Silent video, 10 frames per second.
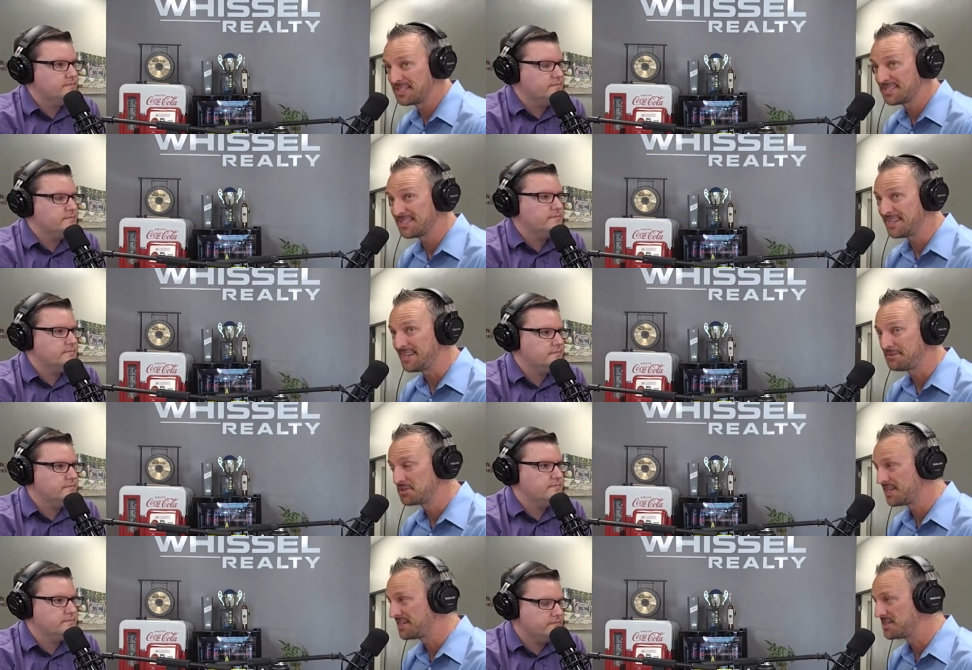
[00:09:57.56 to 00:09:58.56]
Speaker 1: in the city
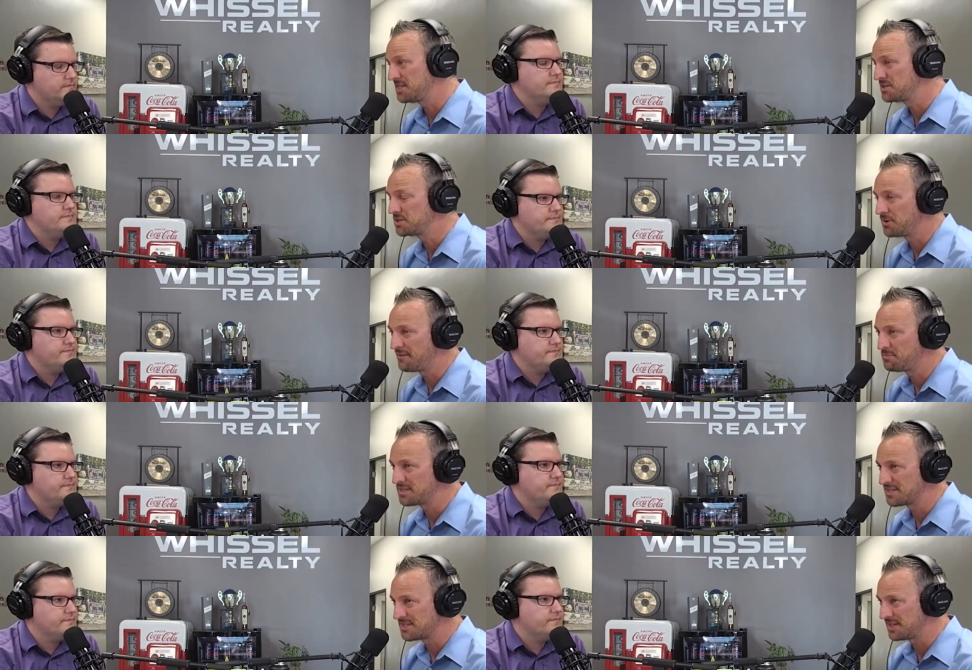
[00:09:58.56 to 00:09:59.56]
of Santee. So we have
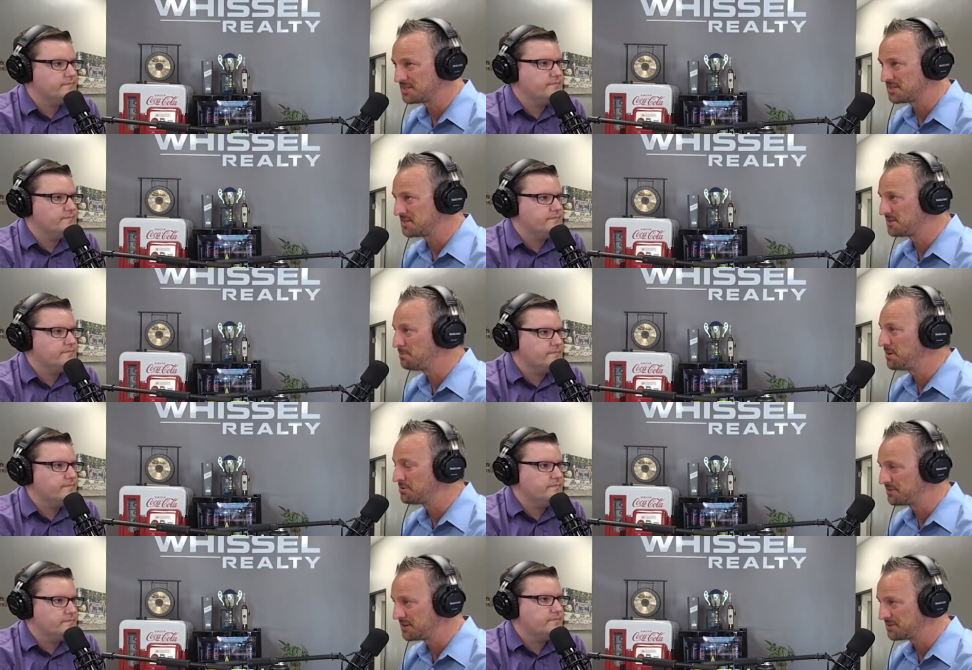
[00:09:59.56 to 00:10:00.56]
business licenses in
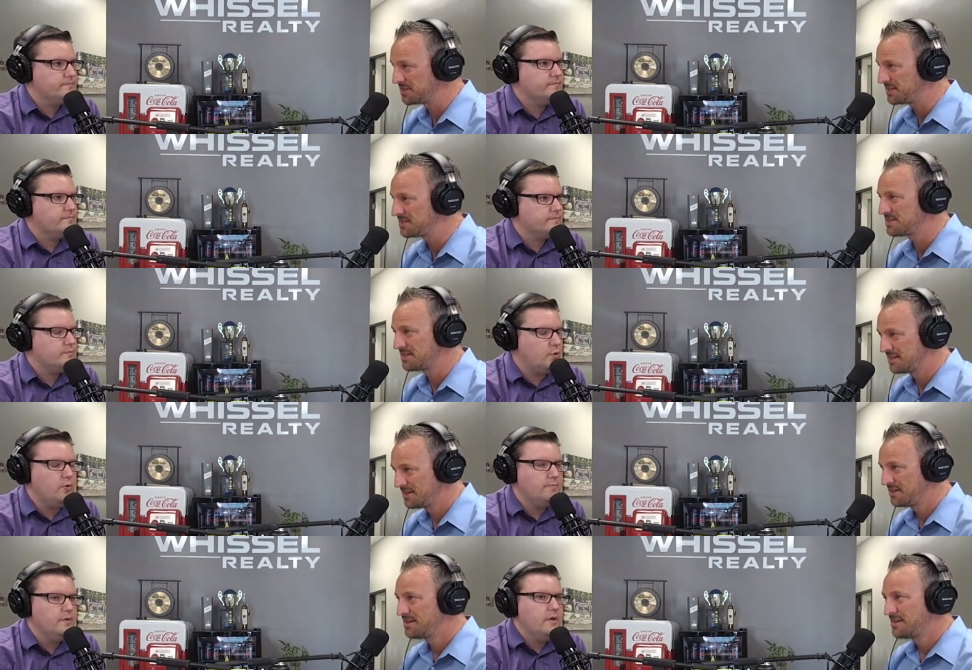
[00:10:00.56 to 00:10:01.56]
both of those cities.
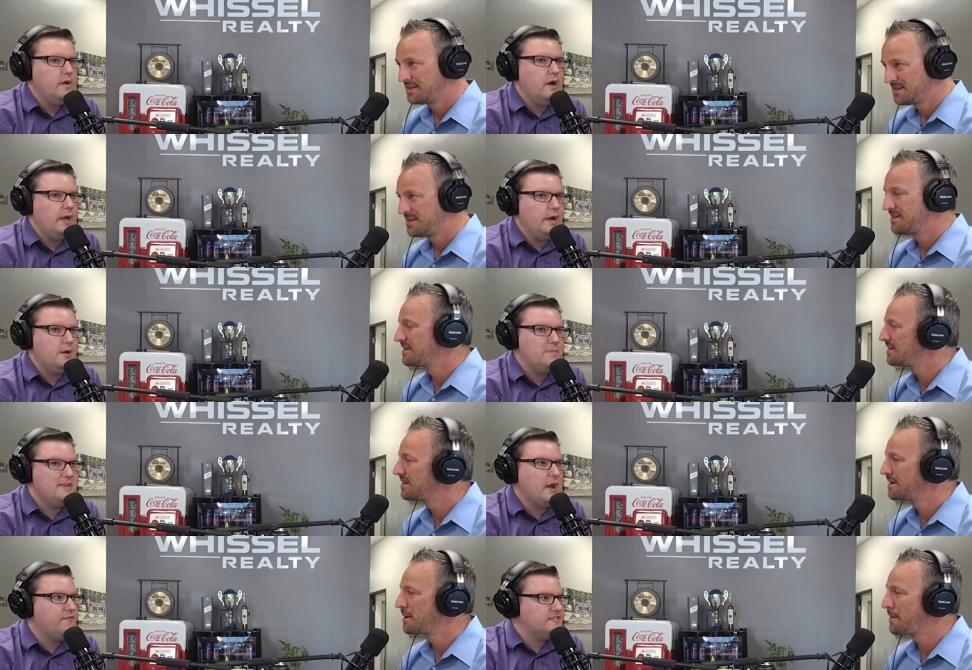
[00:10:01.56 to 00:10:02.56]
Speaker 2: Cool.
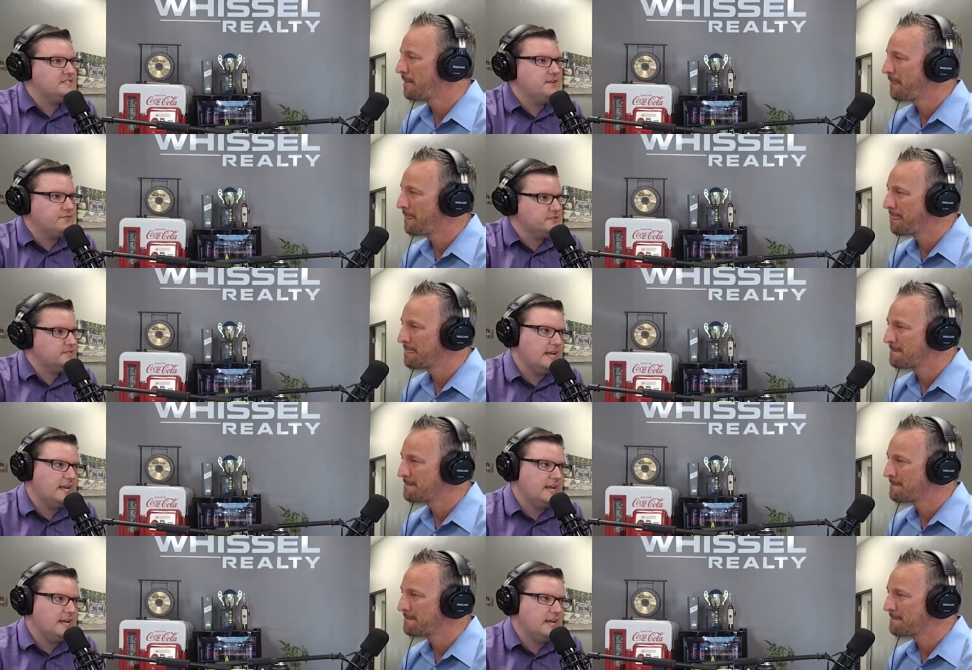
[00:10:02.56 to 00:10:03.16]
Um, now, if it's different